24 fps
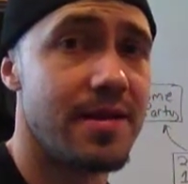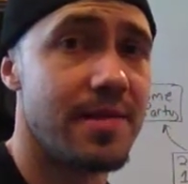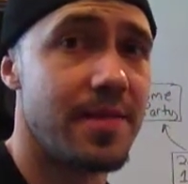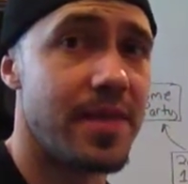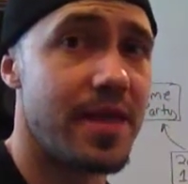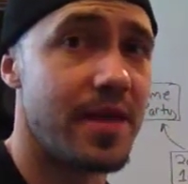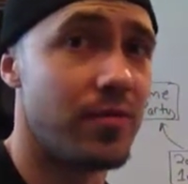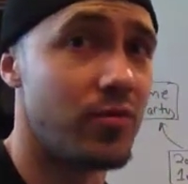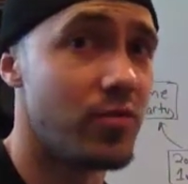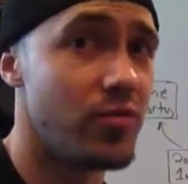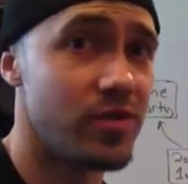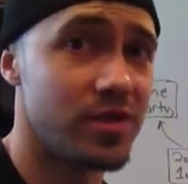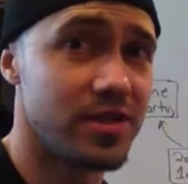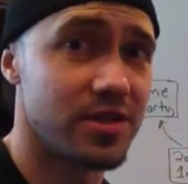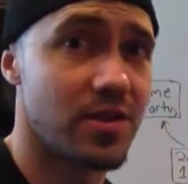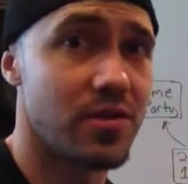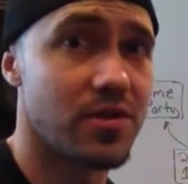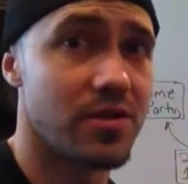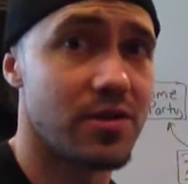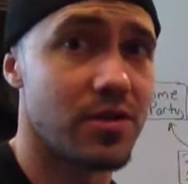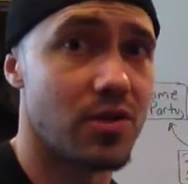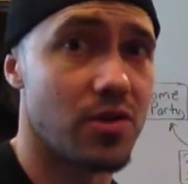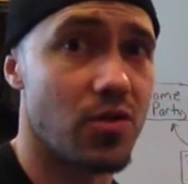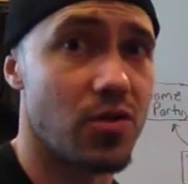And when we
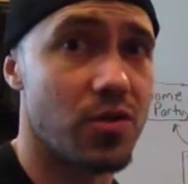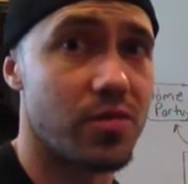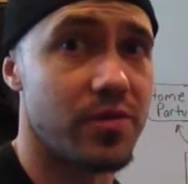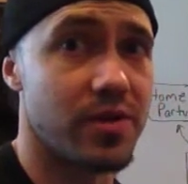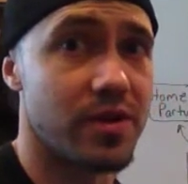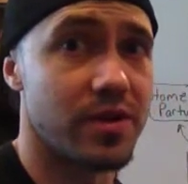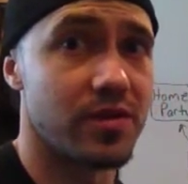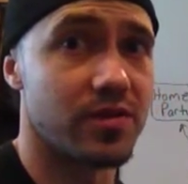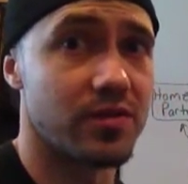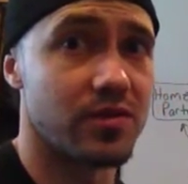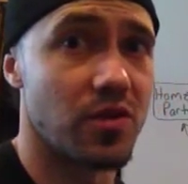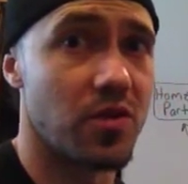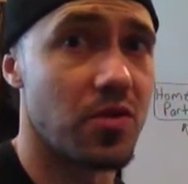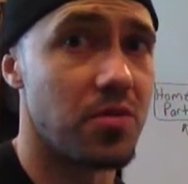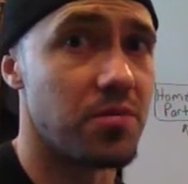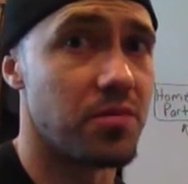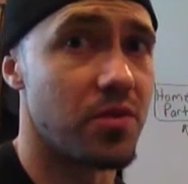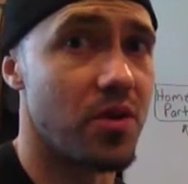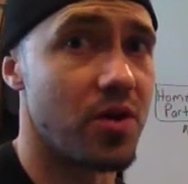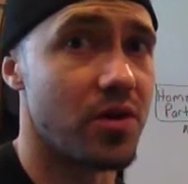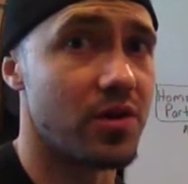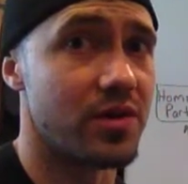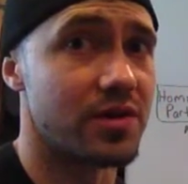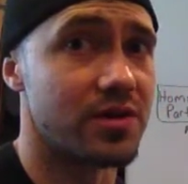started incorporating those home
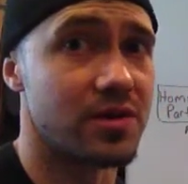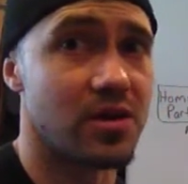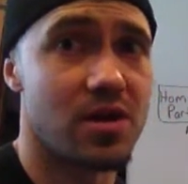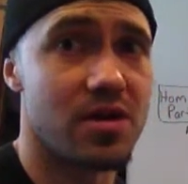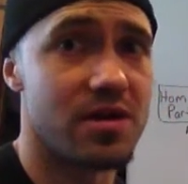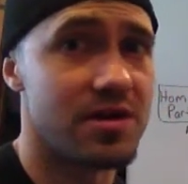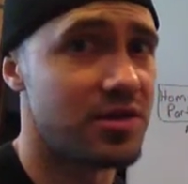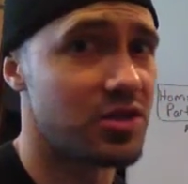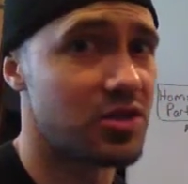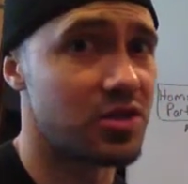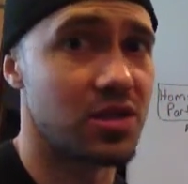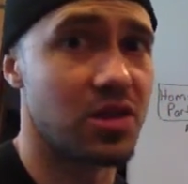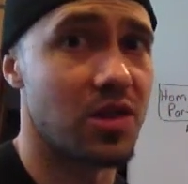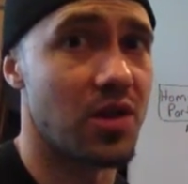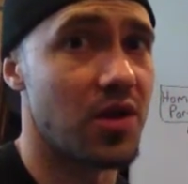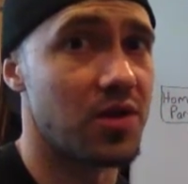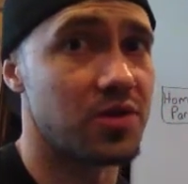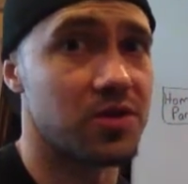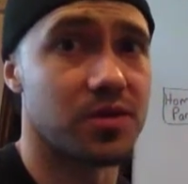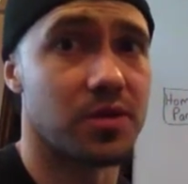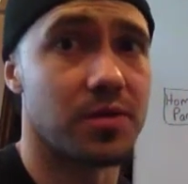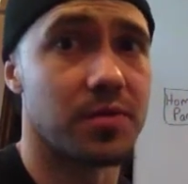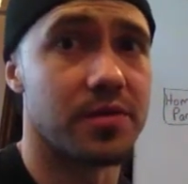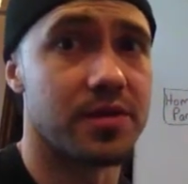parties, it just
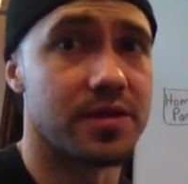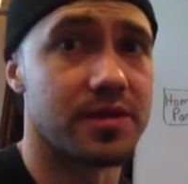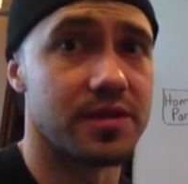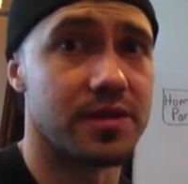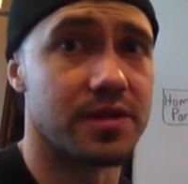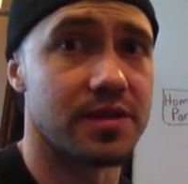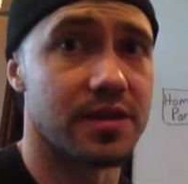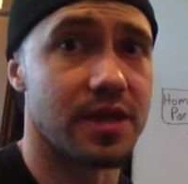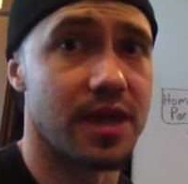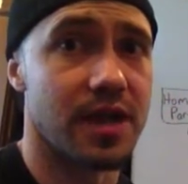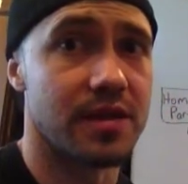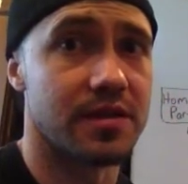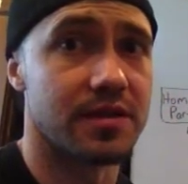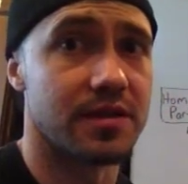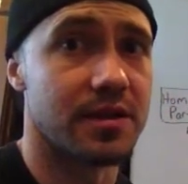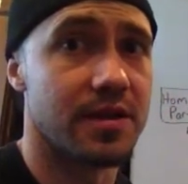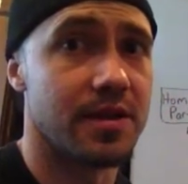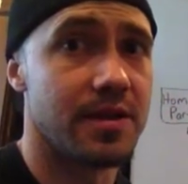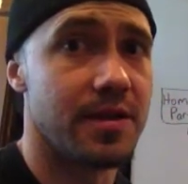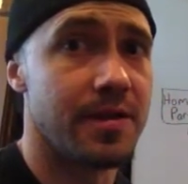launched our business, guys.